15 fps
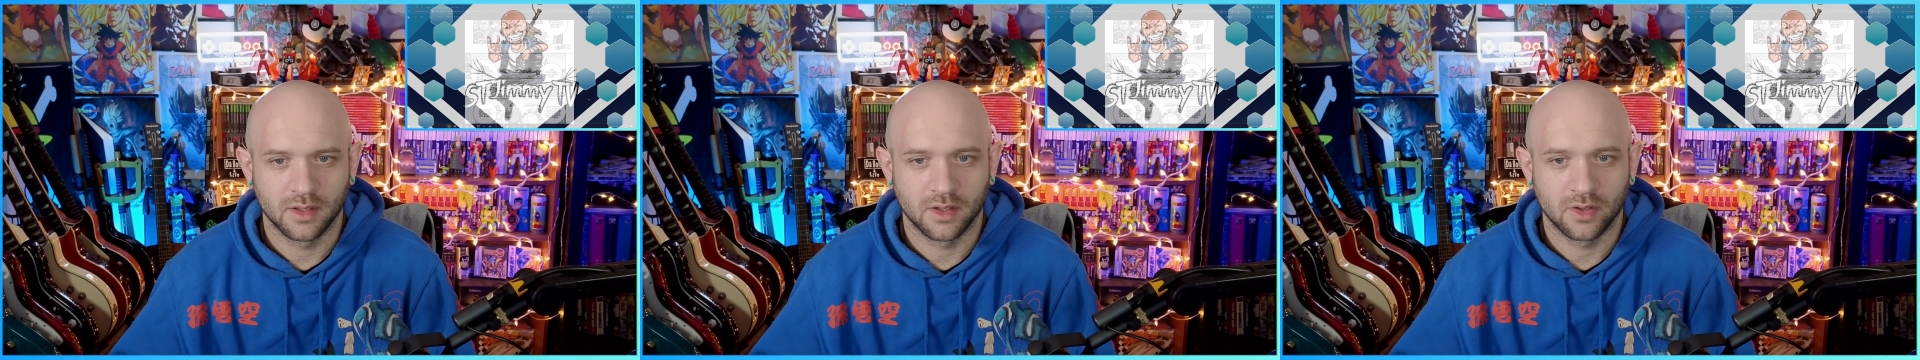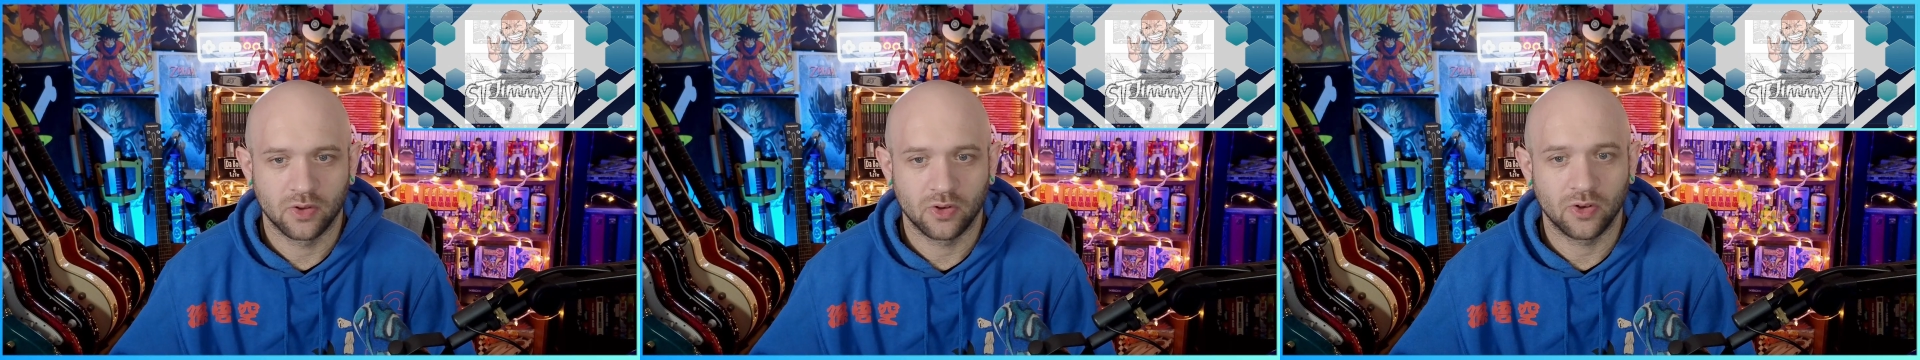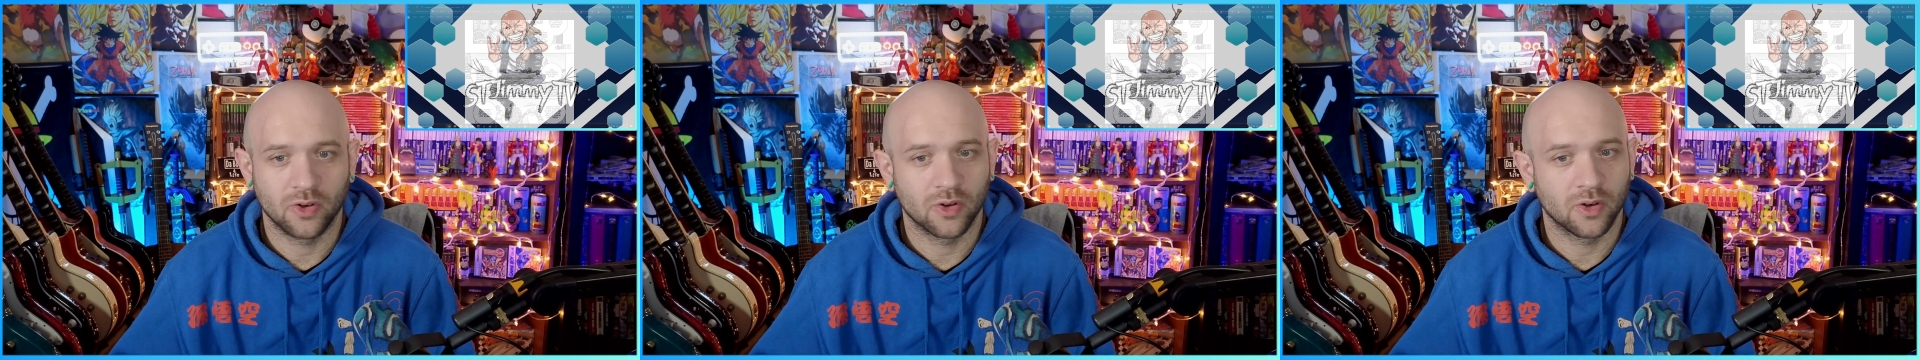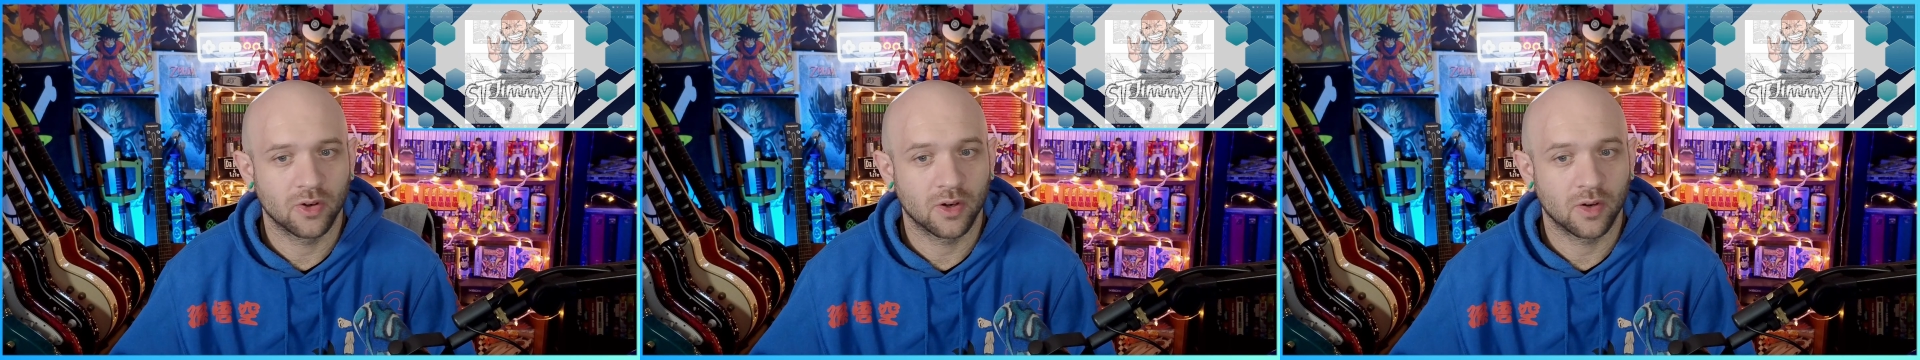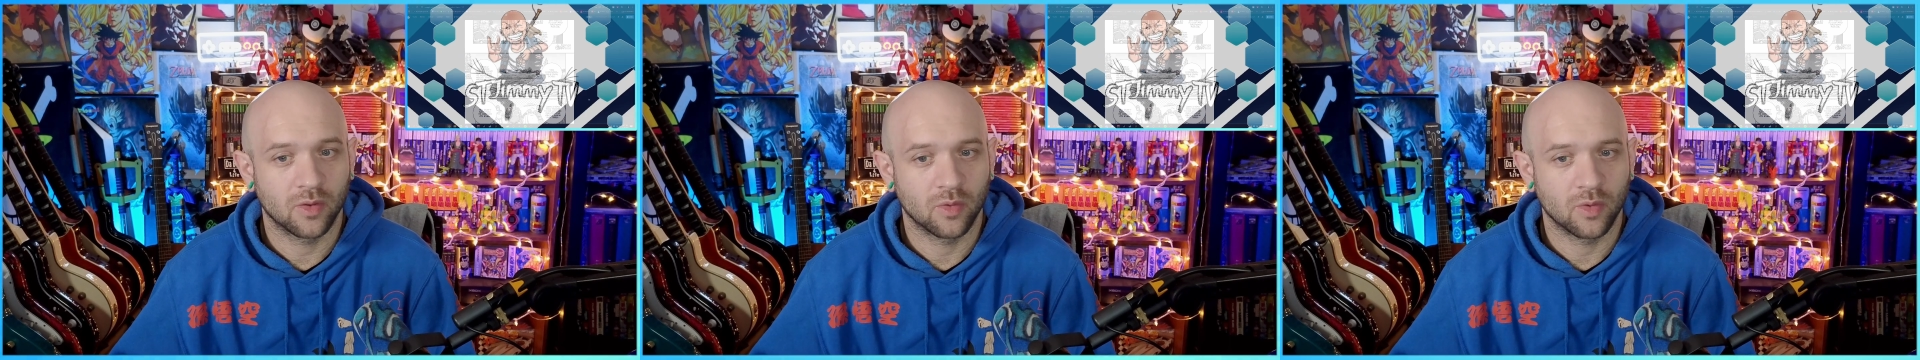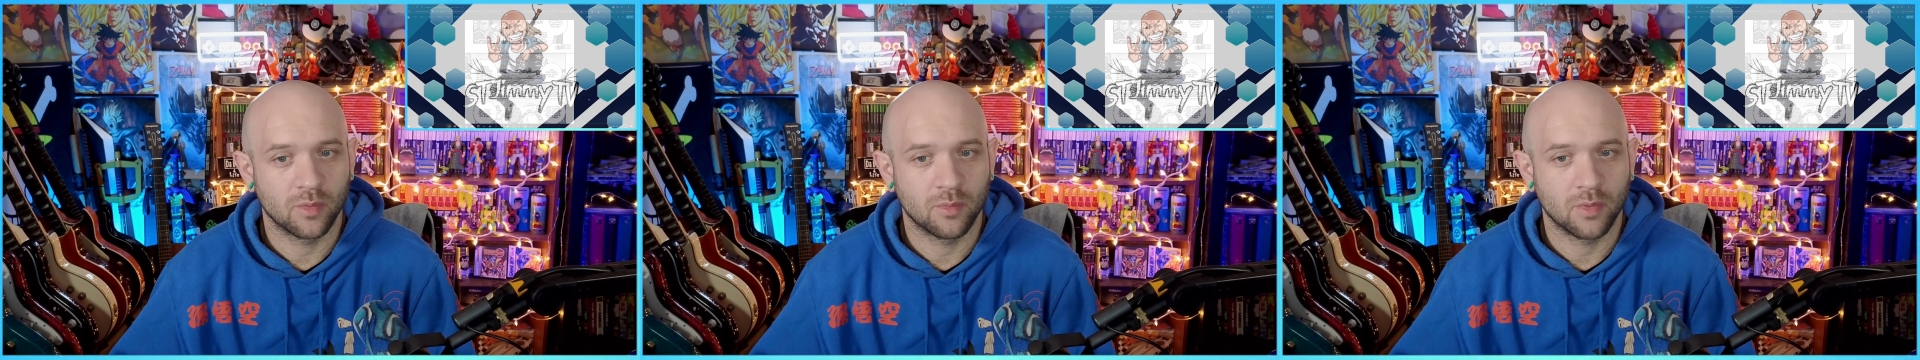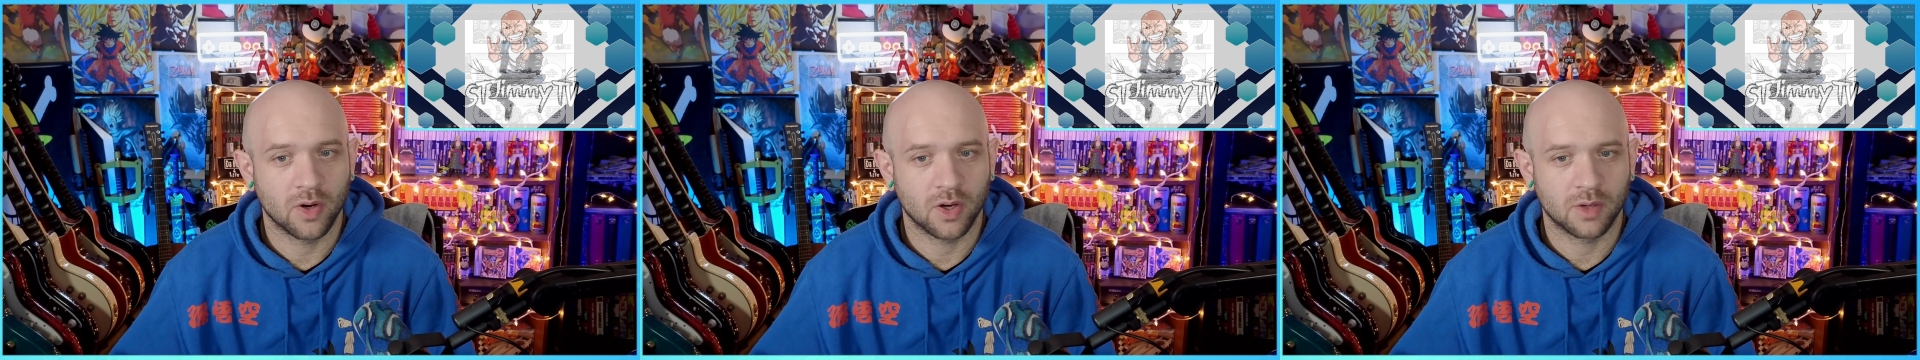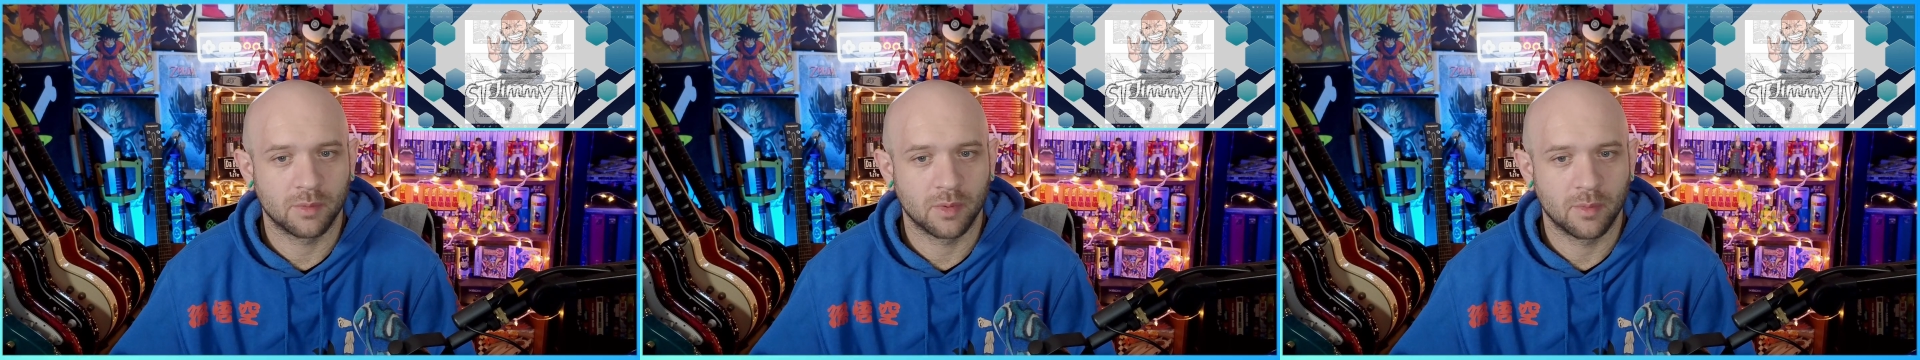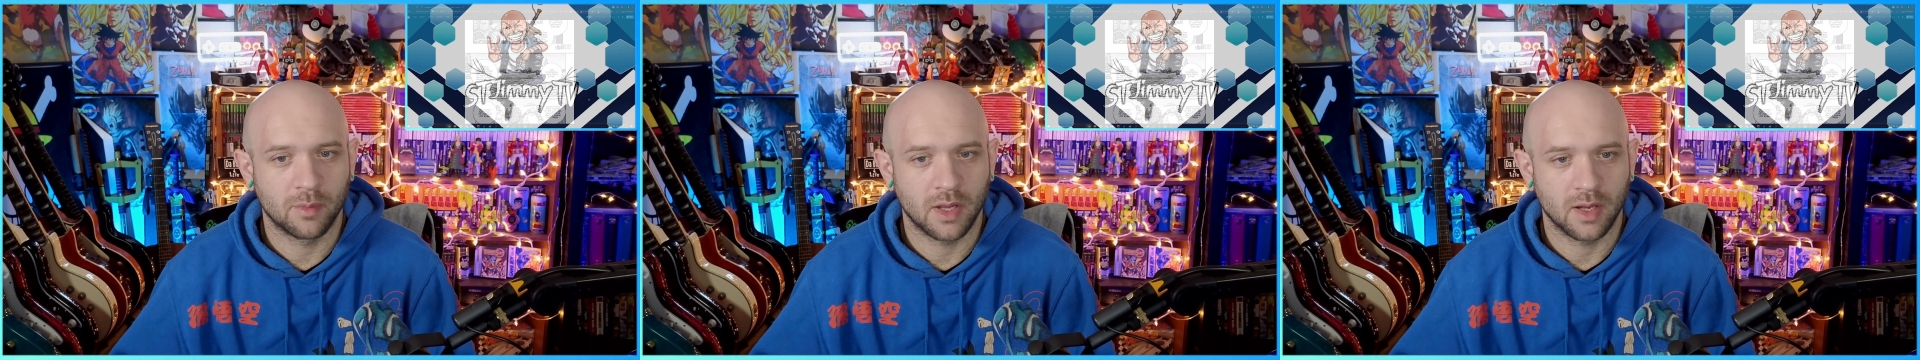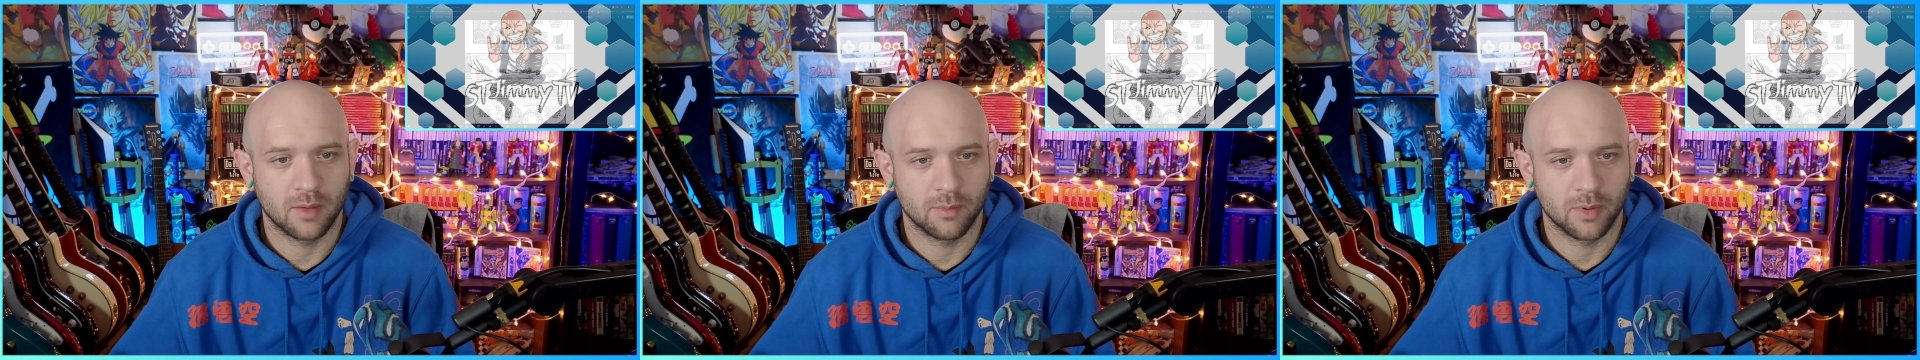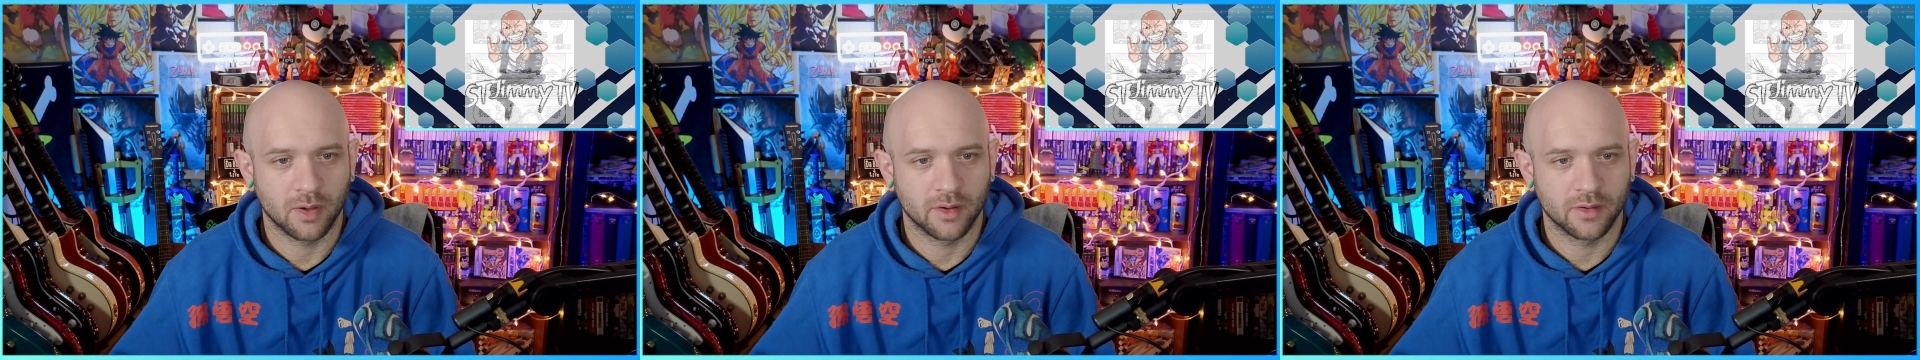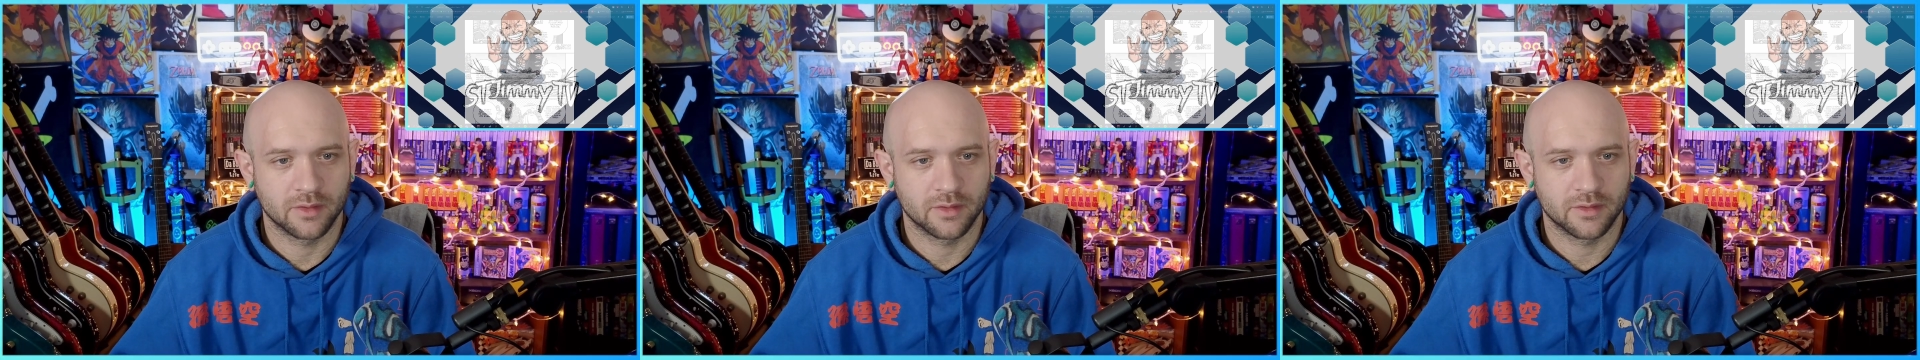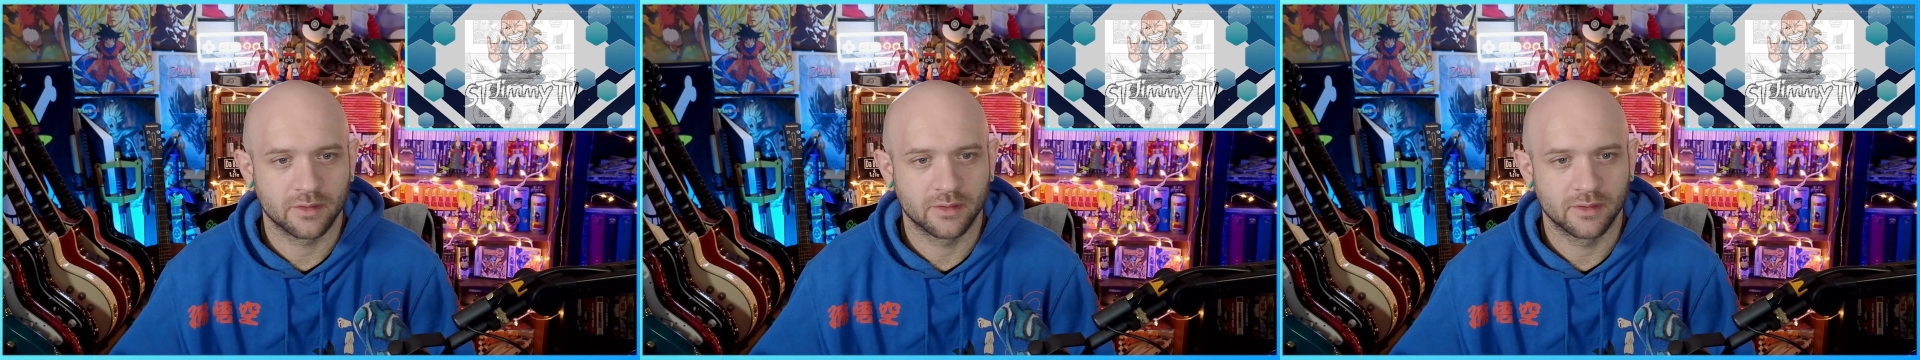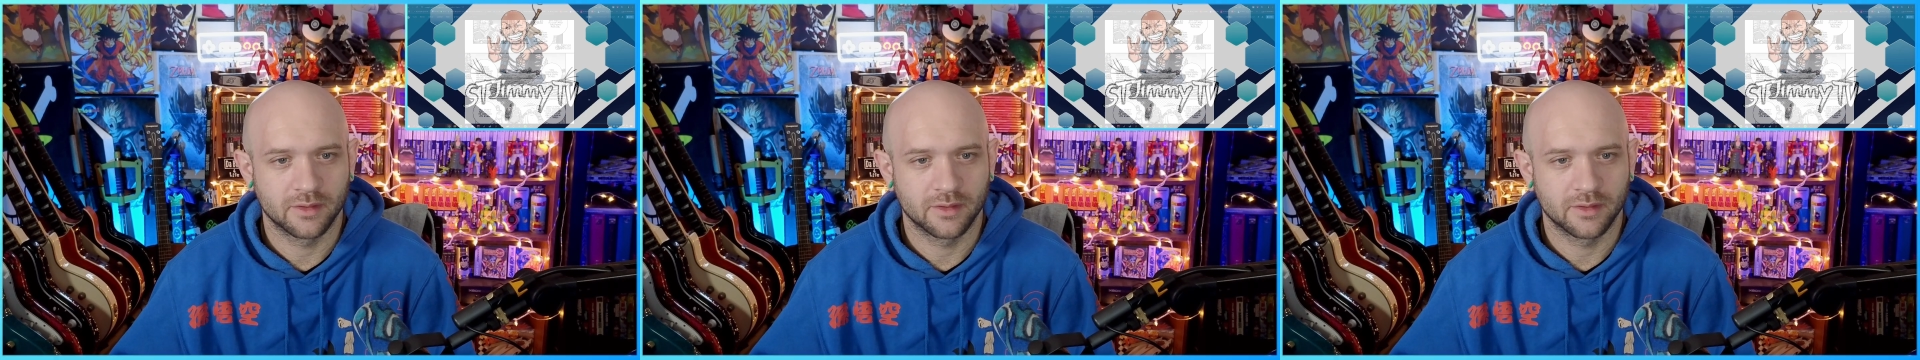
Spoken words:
You're a remarkable man, boss.